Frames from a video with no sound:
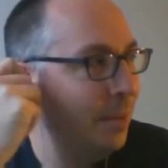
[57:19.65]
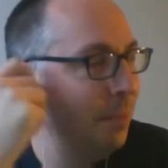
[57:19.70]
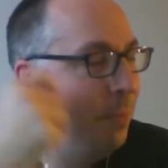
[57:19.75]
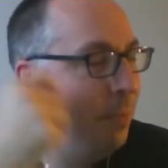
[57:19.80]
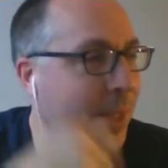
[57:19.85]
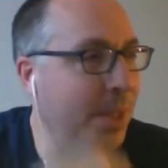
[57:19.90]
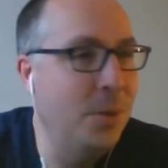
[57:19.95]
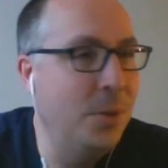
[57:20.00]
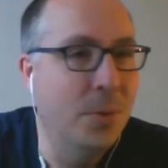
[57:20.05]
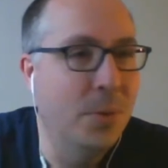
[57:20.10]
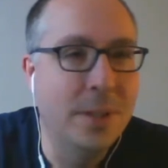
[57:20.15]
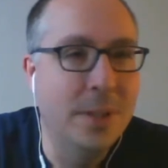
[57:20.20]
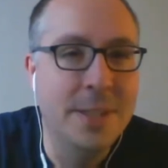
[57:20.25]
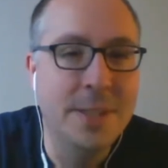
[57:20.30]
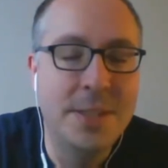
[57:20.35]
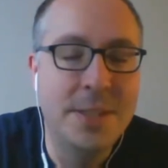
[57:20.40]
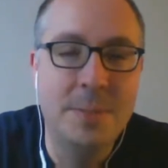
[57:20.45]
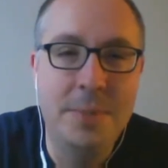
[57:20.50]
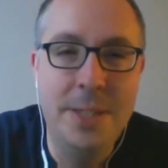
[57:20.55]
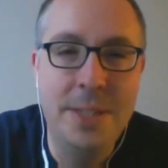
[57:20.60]
Ben Gordon
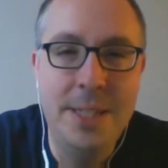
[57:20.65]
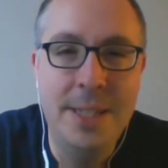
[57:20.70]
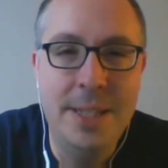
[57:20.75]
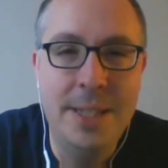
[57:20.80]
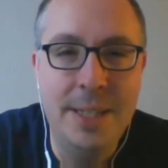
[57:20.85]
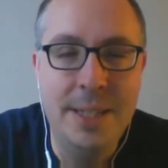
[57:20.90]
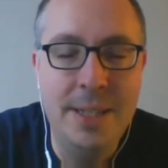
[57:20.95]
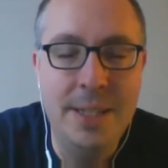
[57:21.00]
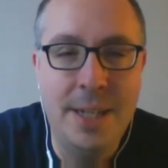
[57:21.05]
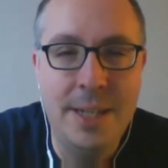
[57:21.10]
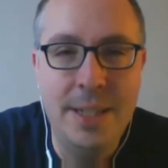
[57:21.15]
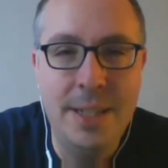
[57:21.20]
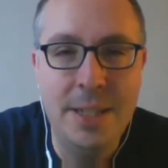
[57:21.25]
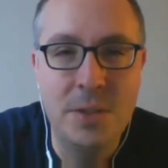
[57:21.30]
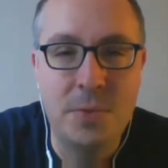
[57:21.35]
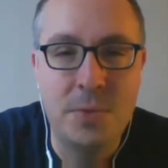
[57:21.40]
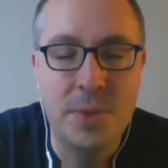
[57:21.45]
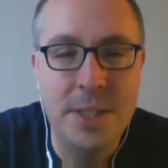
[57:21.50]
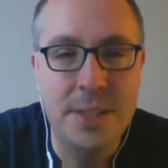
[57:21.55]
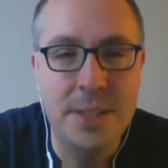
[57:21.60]
is somebody that I think
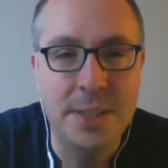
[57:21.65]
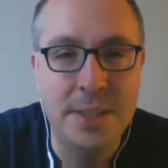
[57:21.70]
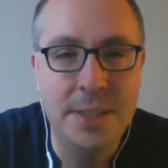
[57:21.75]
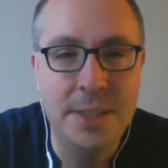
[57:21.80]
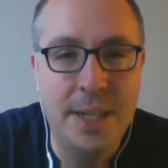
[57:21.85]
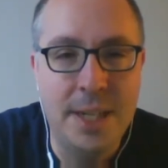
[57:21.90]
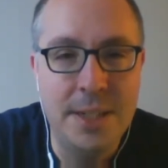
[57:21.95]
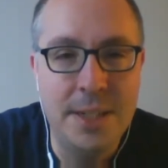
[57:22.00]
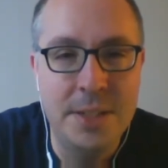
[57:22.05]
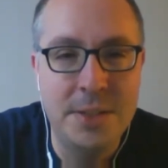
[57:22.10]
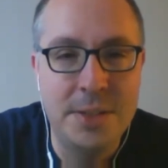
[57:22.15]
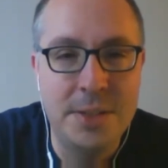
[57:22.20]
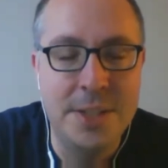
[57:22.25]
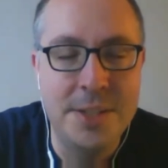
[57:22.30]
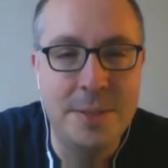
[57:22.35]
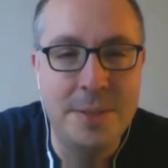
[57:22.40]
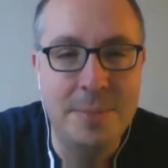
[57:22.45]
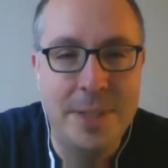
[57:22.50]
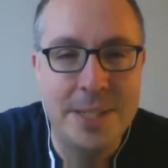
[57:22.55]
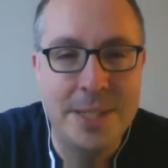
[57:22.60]
has recently kind of
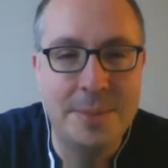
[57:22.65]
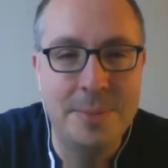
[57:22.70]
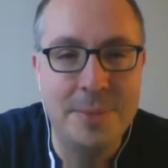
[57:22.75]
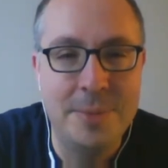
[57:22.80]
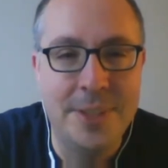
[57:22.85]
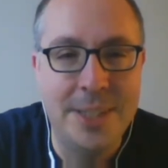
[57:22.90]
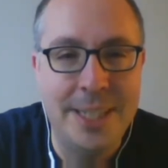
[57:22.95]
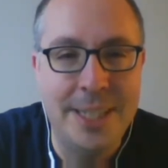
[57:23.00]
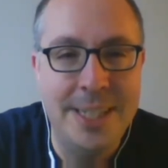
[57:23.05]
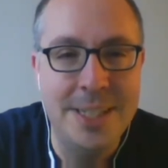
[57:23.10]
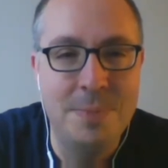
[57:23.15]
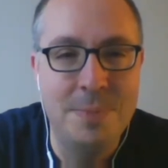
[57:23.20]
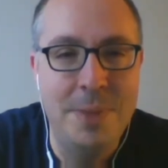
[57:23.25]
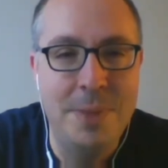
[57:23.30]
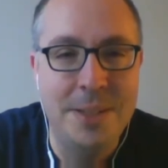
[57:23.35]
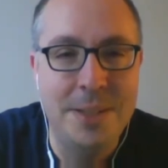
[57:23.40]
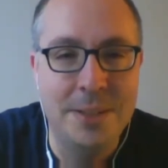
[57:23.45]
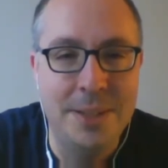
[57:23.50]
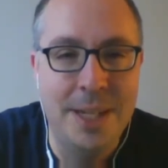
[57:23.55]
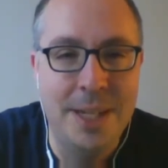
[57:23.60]
discussed about some of like his
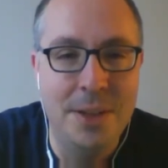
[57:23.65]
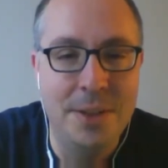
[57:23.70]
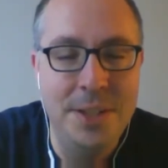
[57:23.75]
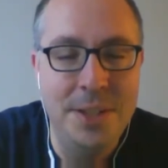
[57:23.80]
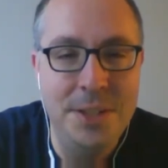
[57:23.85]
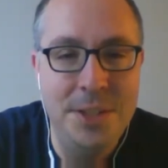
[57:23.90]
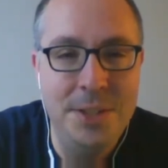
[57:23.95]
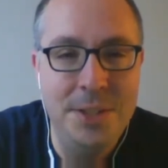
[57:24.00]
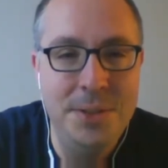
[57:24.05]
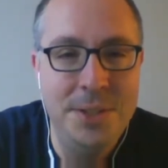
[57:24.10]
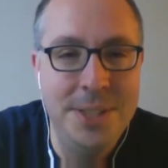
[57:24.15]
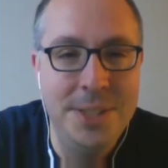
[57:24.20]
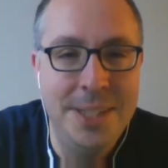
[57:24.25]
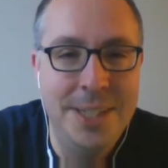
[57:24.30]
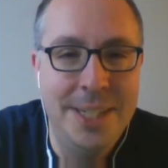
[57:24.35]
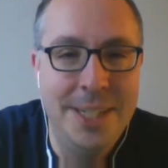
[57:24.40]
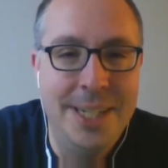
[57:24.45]
mental health issues.